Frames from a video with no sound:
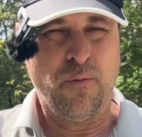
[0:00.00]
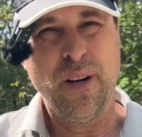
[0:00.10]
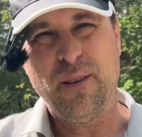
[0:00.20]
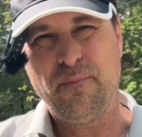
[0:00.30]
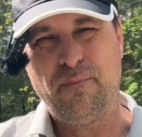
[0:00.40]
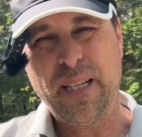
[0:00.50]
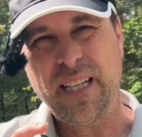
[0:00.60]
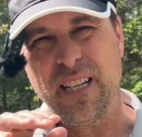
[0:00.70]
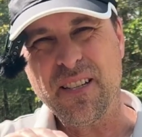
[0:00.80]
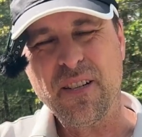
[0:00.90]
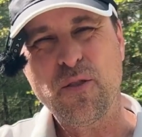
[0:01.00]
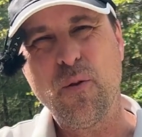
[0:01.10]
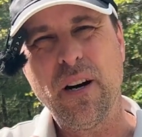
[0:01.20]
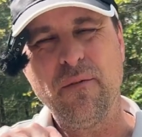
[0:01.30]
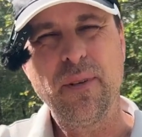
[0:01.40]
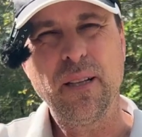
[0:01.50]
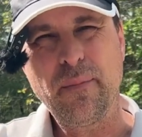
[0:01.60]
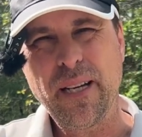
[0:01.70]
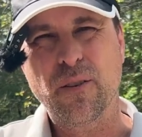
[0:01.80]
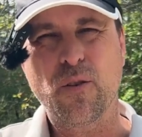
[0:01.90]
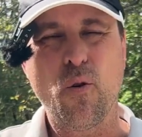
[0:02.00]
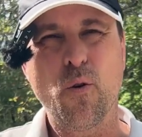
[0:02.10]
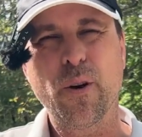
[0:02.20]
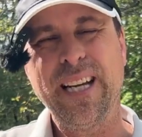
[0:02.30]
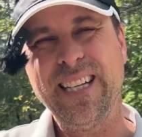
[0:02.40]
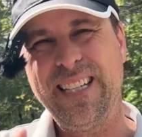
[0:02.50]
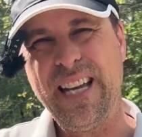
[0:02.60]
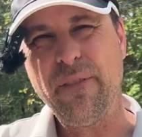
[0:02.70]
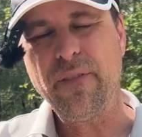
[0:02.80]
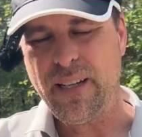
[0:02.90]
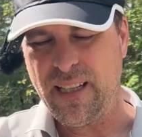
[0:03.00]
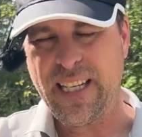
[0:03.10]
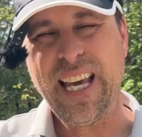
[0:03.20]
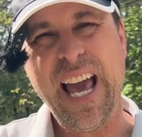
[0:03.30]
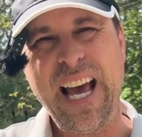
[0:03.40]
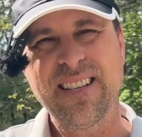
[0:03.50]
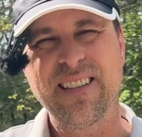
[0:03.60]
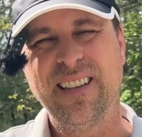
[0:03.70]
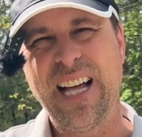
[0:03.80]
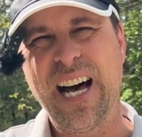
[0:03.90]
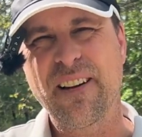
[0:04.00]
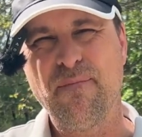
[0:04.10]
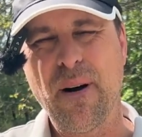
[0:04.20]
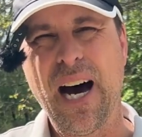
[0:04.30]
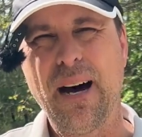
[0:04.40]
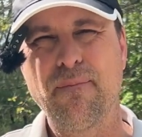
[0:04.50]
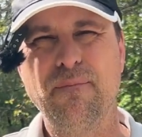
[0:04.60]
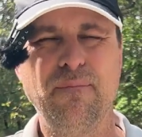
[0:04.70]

Well, because of the 12 millimeter core, it definitely has a lot of pop.